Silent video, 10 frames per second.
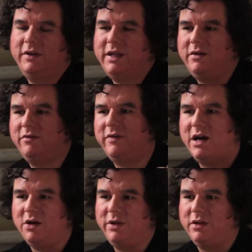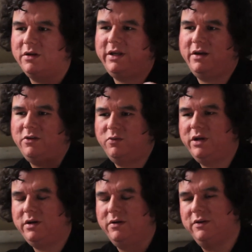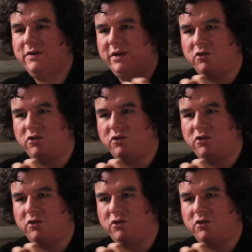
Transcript: in that environment, looking at the window and seeing